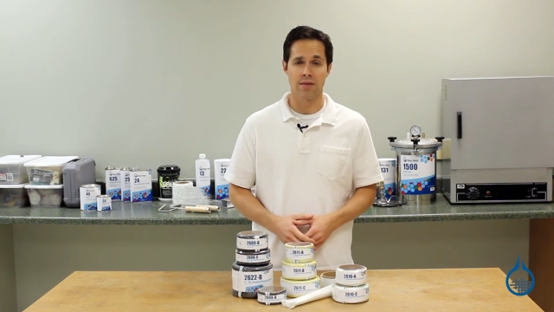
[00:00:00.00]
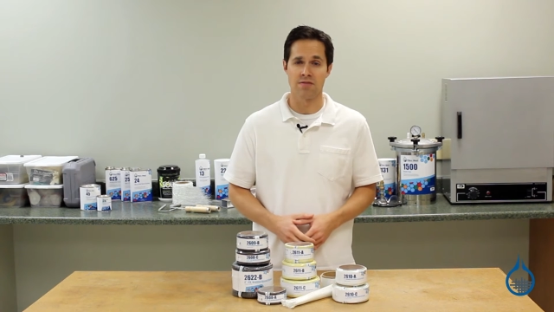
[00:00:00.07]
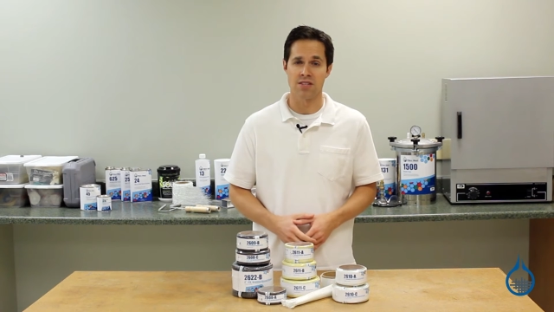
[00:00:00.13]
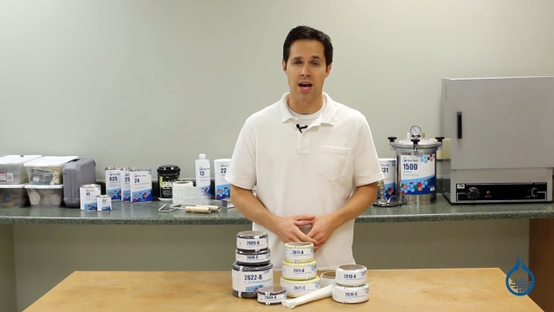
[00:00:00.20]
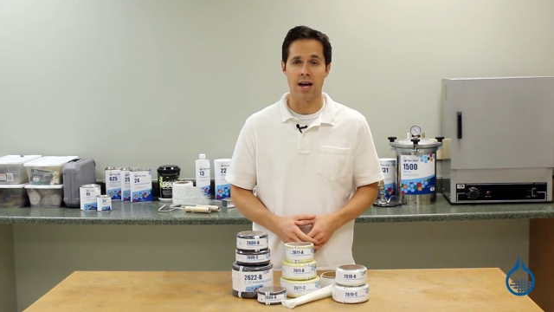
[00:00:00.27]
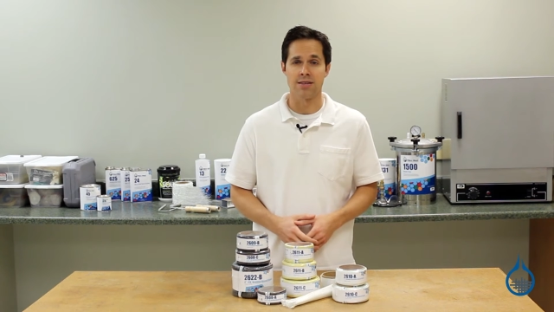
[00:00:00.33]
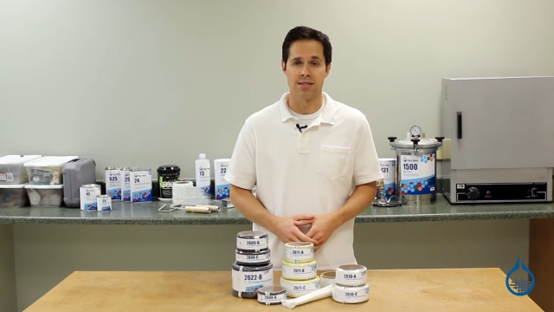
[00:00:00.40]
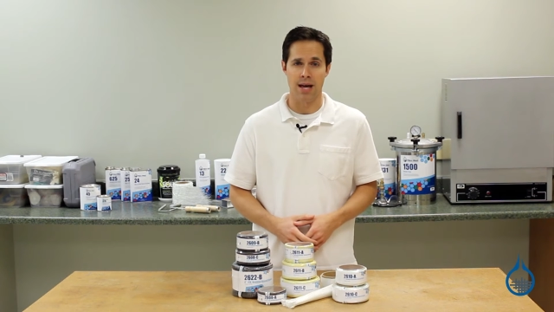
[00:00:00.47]
of
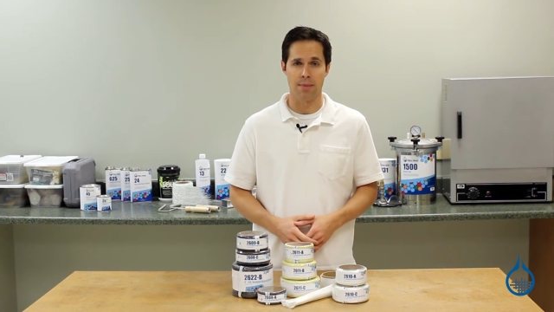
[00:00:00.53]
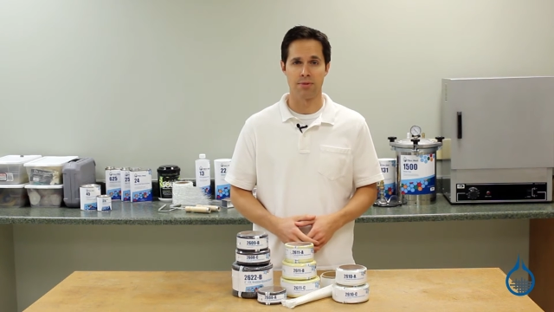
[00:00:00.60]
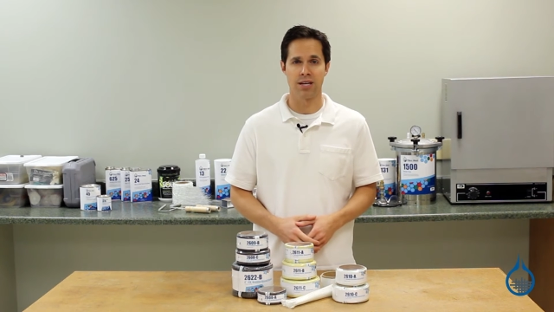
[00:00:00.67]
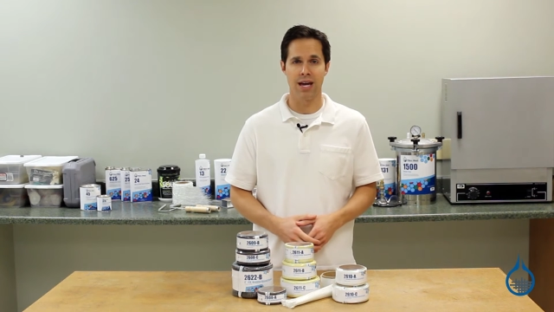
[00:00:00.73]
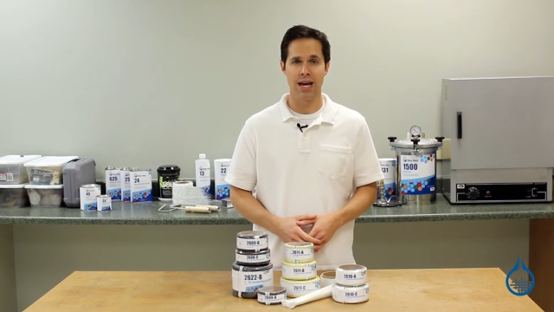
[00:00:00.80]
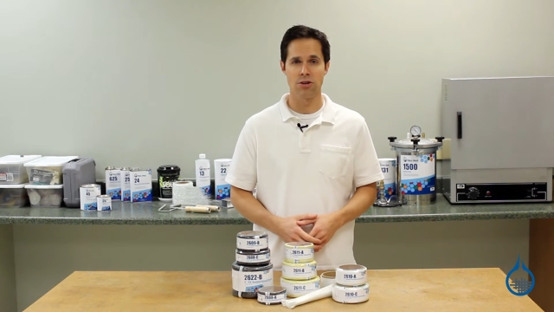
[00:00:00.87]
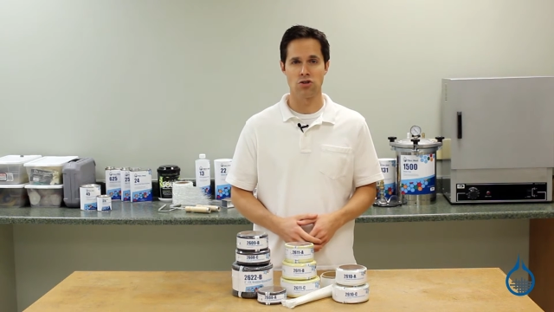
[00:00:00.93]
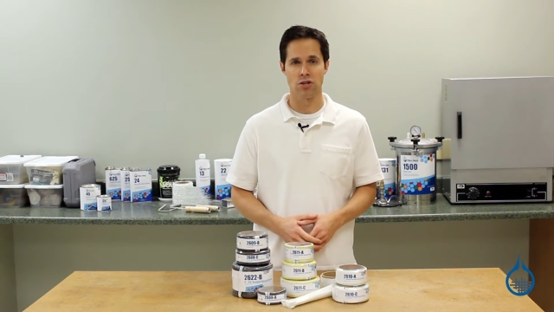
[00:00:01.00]
sized
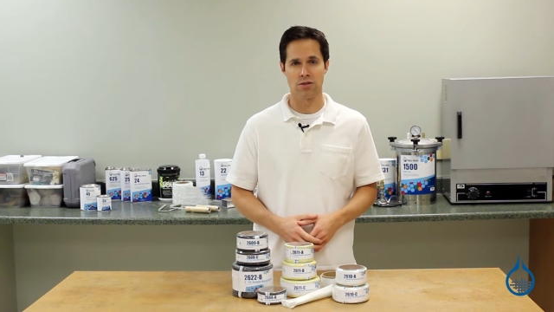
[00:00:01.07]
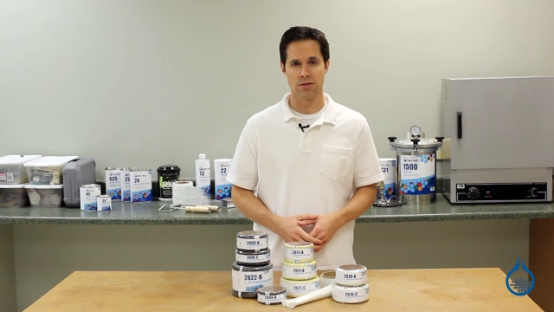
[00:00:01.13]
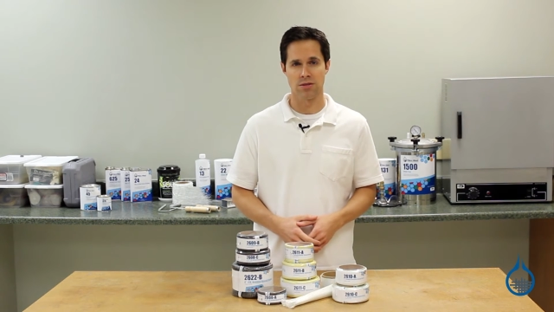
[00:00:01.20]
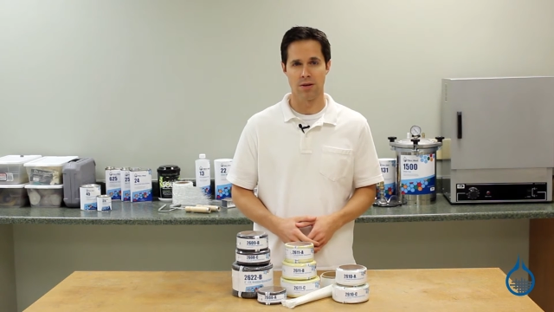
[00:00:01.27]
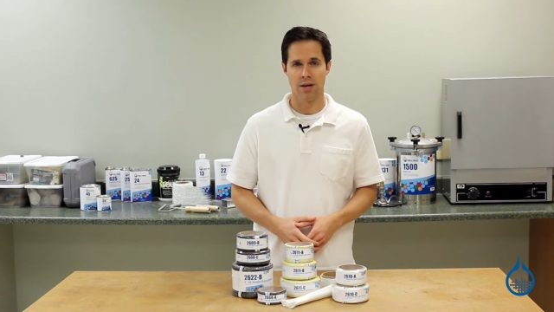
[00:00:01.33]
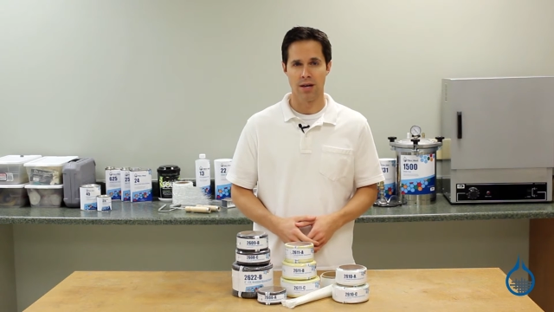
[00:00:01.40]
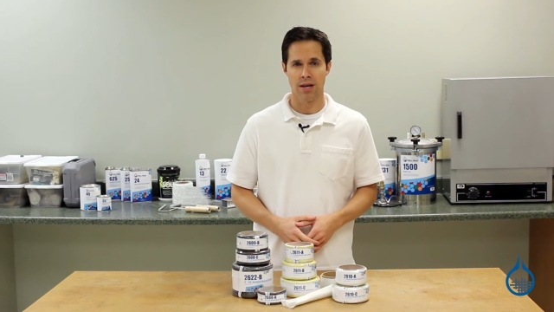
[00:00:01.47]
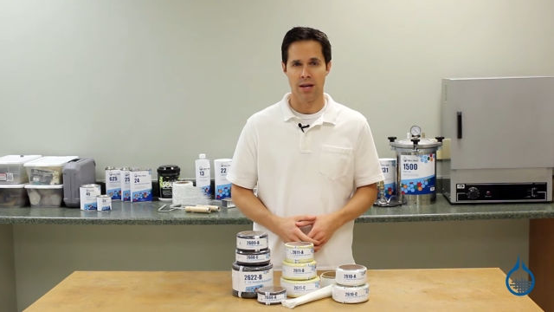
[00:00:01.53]

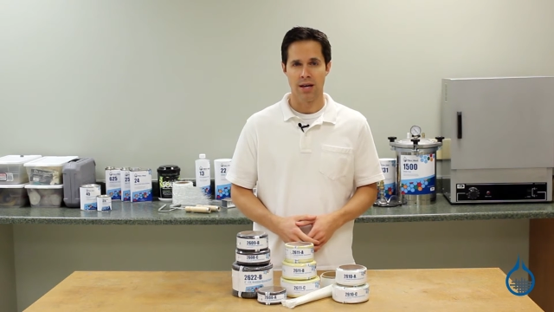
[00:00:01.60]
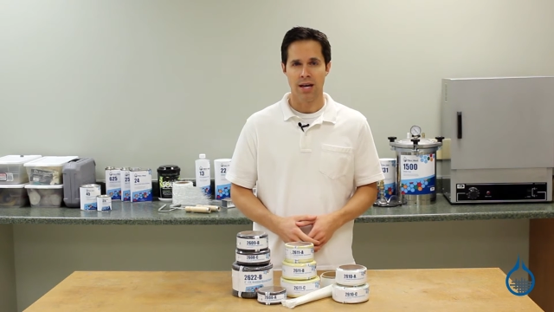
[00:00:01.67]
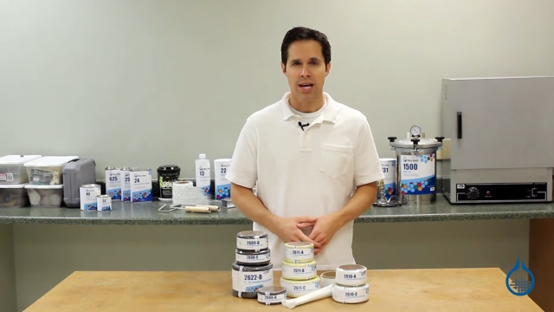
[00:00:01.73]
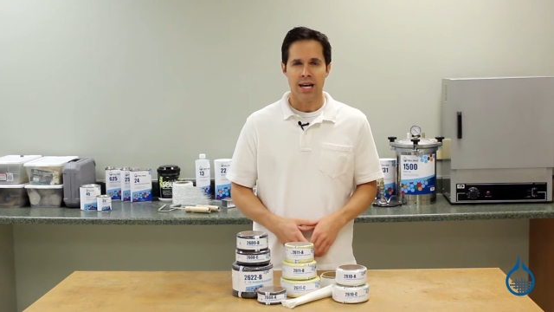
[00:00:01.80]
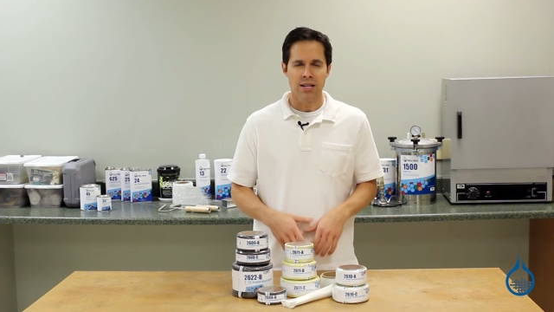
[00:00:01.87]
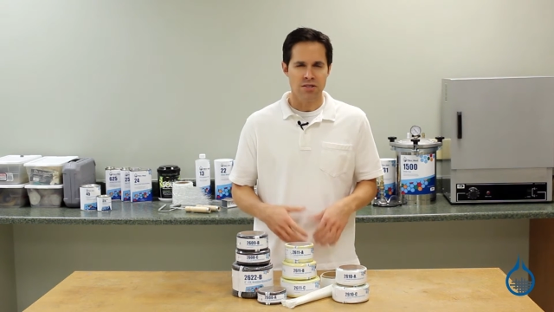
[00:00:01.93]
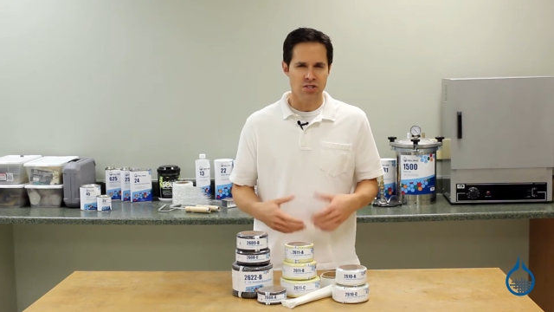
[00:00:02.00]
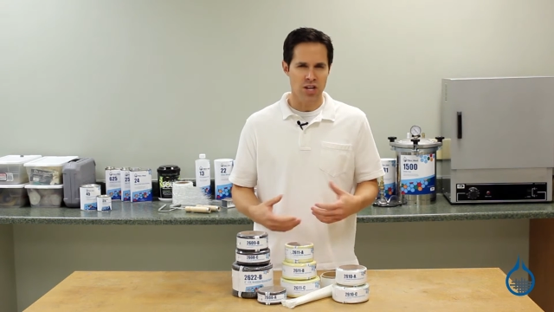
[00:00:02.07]
applications.
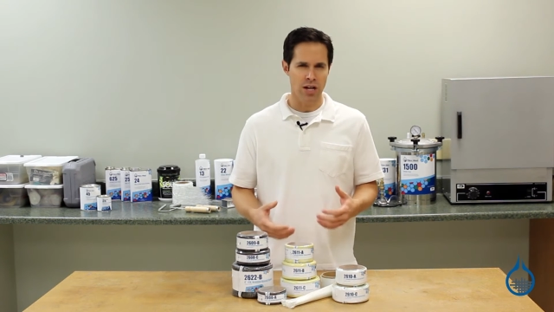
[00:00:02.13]
It is